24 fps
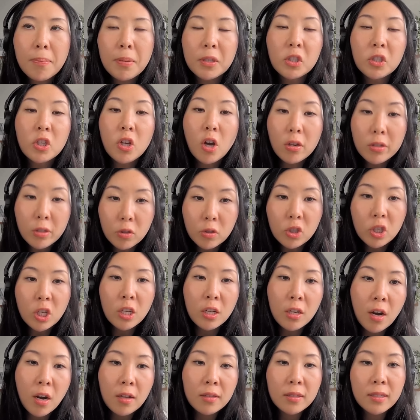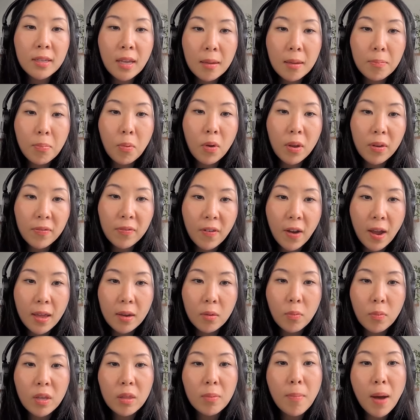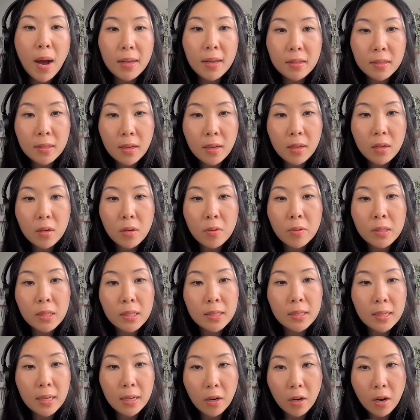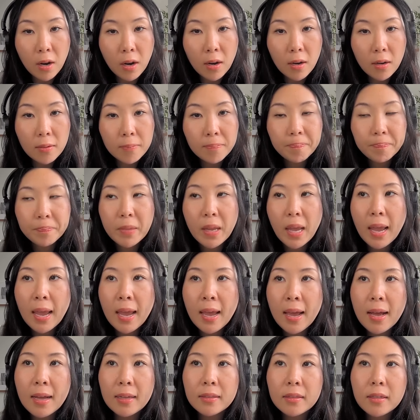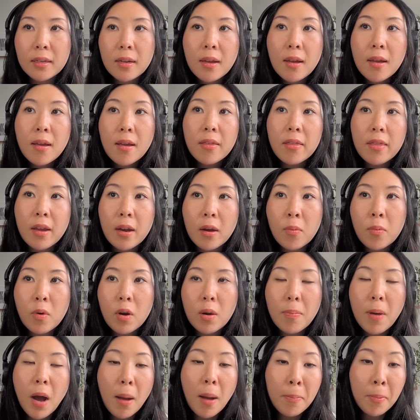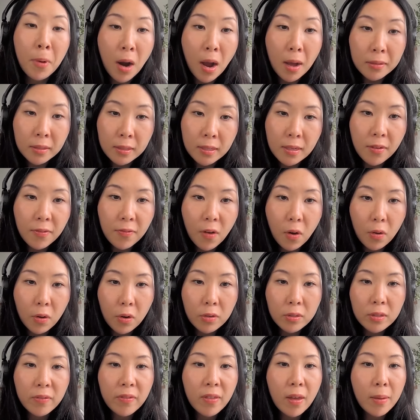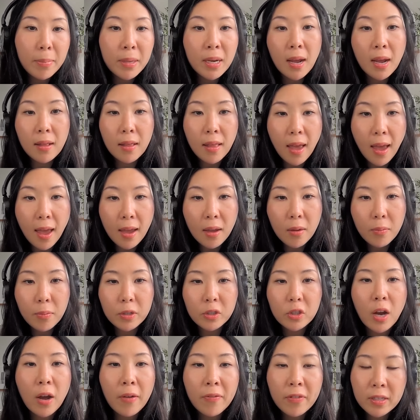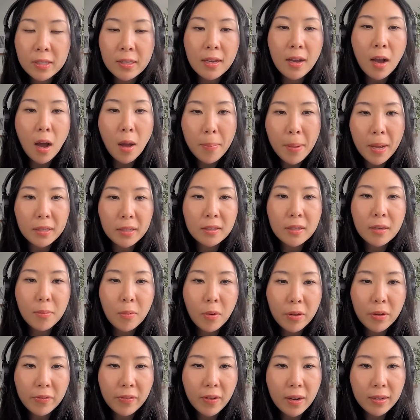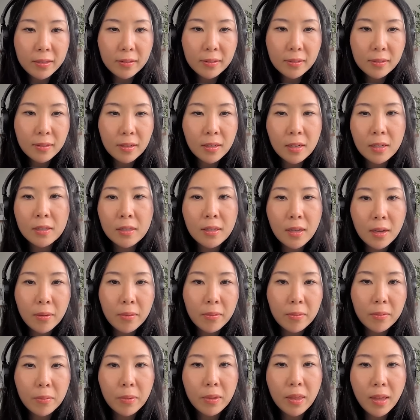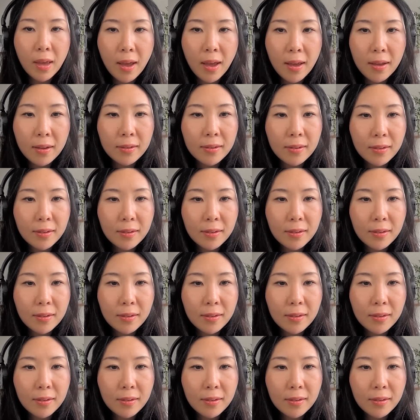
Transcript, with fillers: But she also cheated on said boyfriend with Mod Sun, who is a singer. And there were paparazzi photos of them in LA, which obviously got back to the boyfriend. And he's like, what the heck?